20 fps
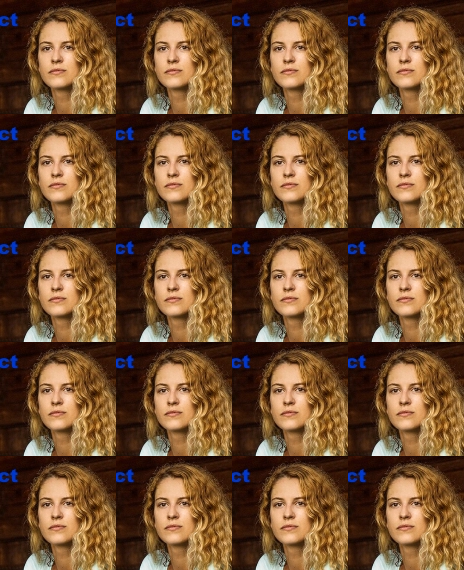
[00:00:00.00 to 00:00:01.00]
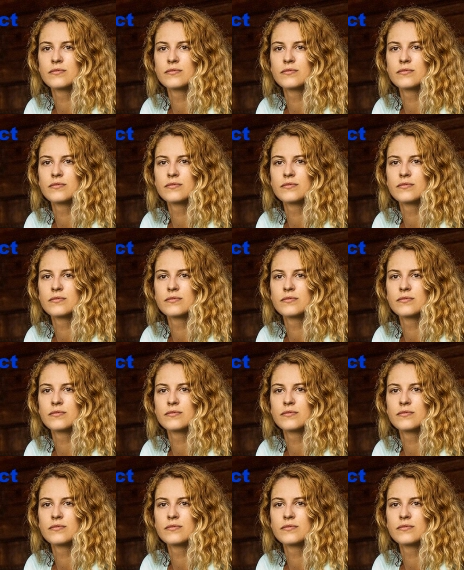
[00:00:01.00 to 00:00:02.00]

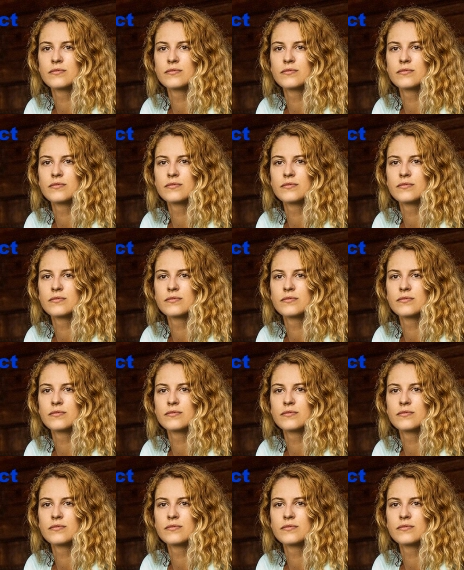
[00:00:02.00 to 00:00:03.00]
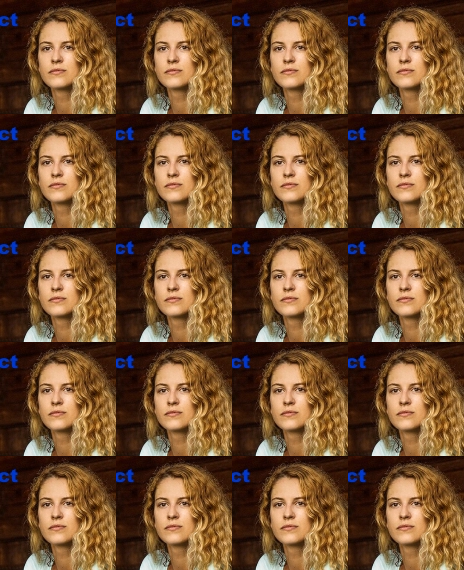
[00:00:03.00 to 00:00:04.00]

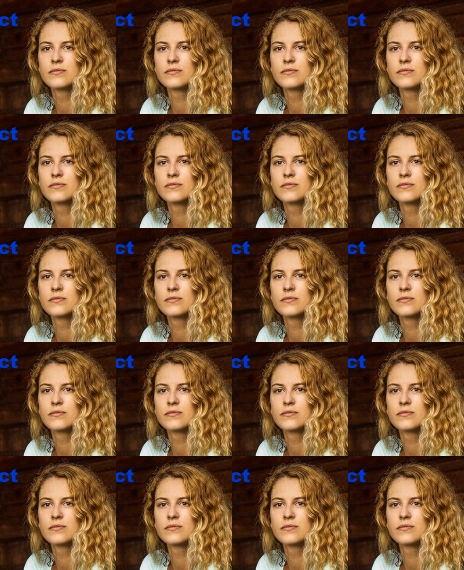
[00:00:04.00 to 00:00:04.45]
The face doesn't move, so there is nothing to read.